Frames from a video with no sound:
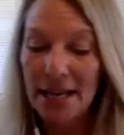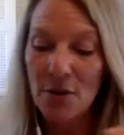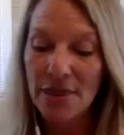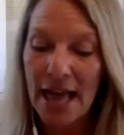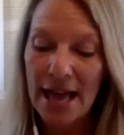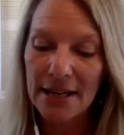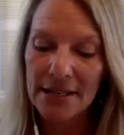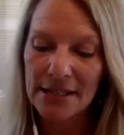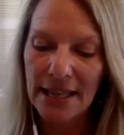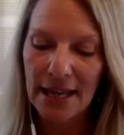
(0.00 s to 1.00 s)
with that
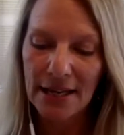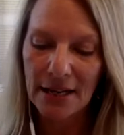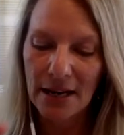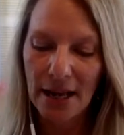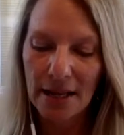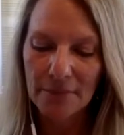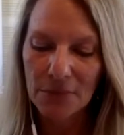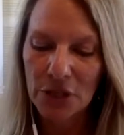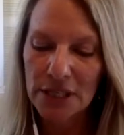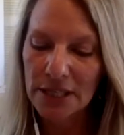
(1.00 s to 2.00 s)
is that
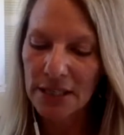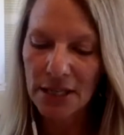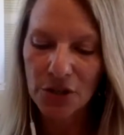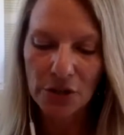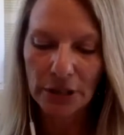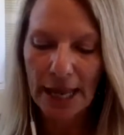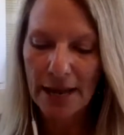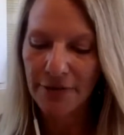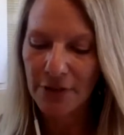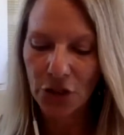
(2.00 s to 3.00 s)
just in your
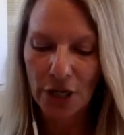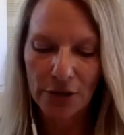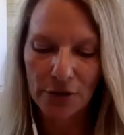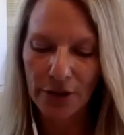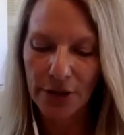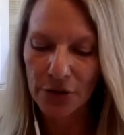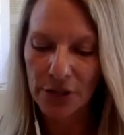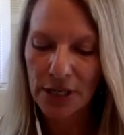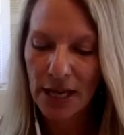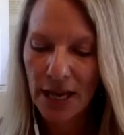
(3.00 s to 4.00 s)
life in general,
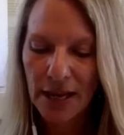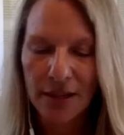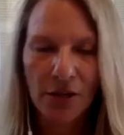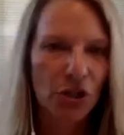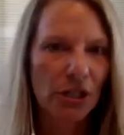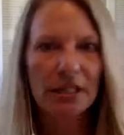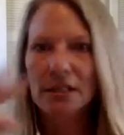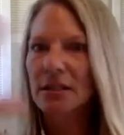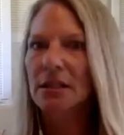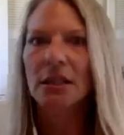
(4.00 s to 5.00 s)
there's
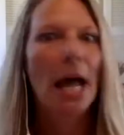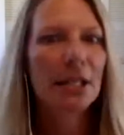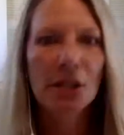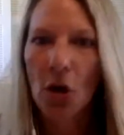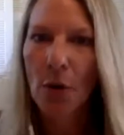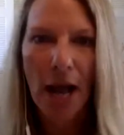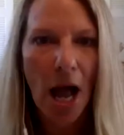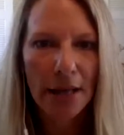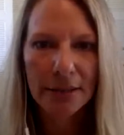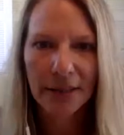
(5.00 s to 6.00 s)
just lots going
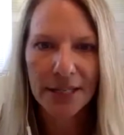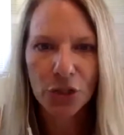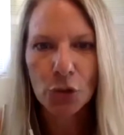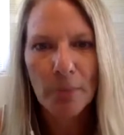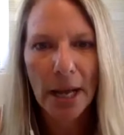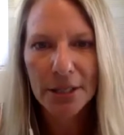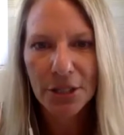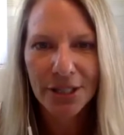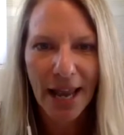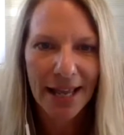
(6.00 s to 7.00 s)
on, like too
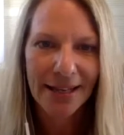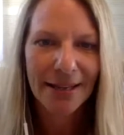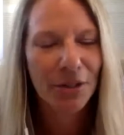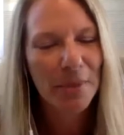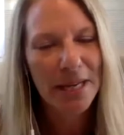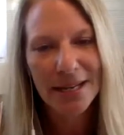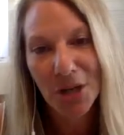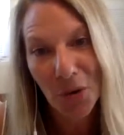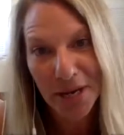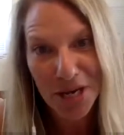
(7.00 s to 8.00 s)
much. And to me,
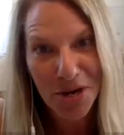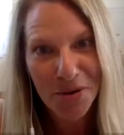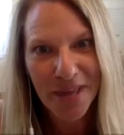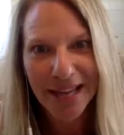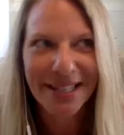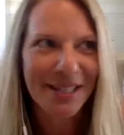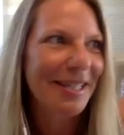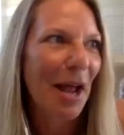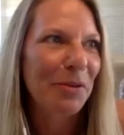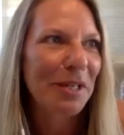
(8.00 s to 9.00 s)
knowing you, that just
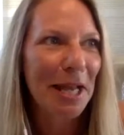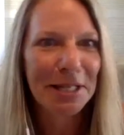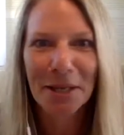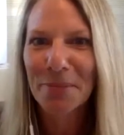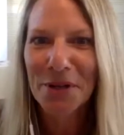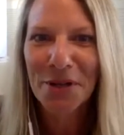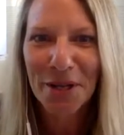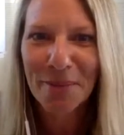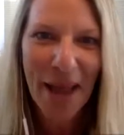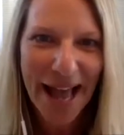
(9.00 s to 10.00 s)
sounds like
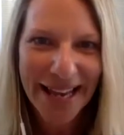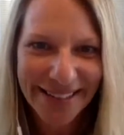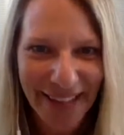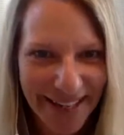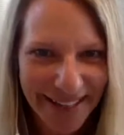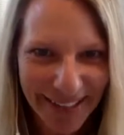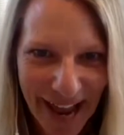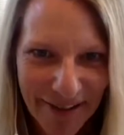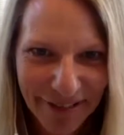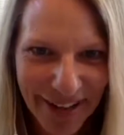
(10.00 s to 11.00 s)
typical Patty Lennon
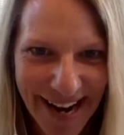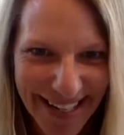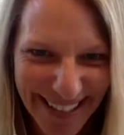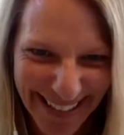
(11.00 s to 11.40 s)
life, right?